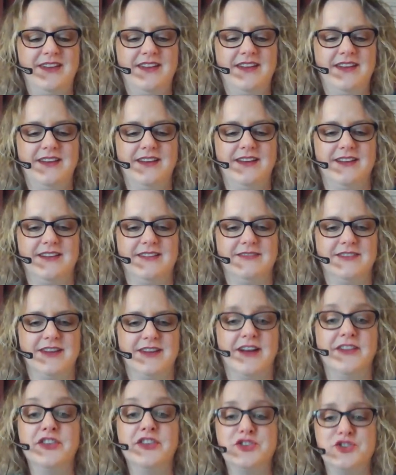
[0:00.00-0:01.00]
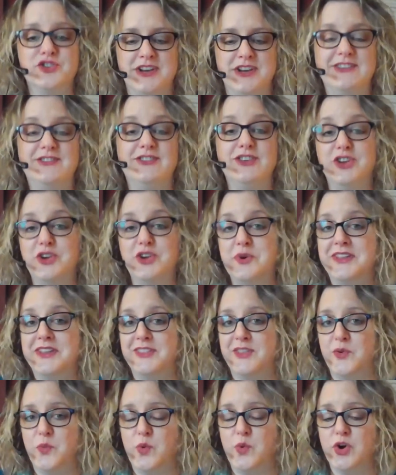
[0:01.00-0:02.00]
on the streets doing
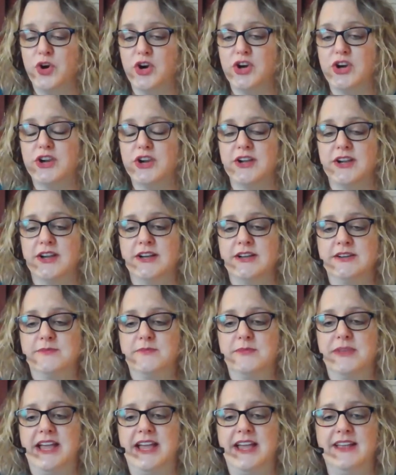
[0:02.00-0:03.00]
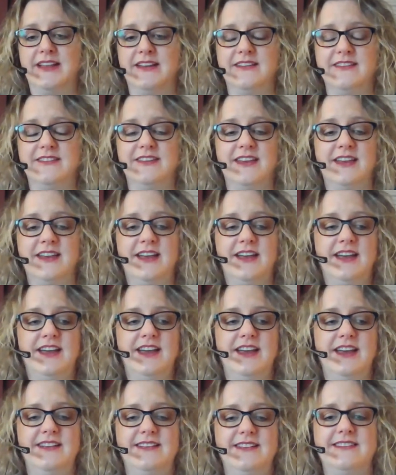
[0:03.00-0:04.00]
the work, and
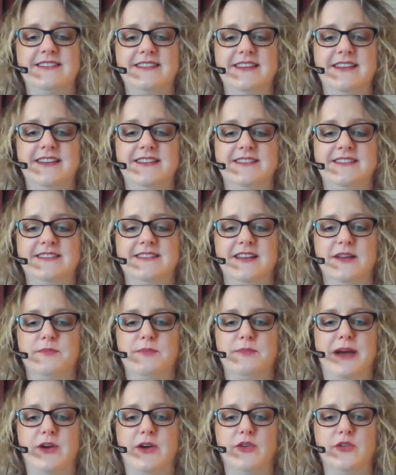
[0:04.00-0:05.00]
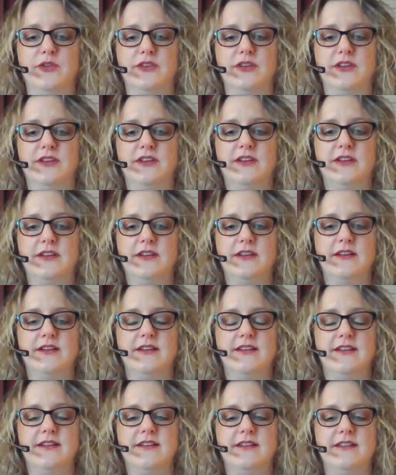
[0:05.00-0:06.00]
it's about
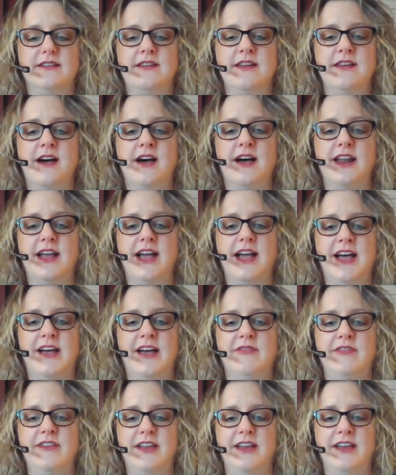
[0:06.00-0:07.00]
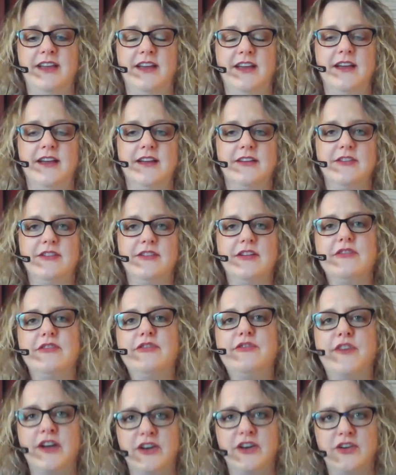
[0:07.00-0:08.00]
not having
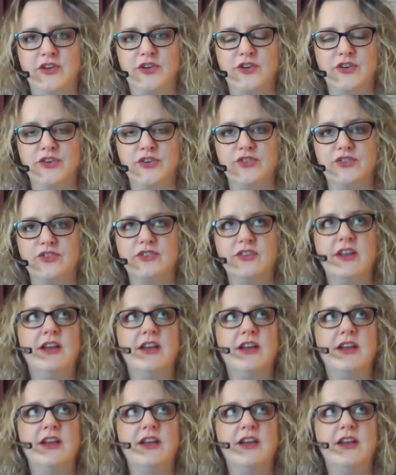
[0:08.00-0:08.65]
funders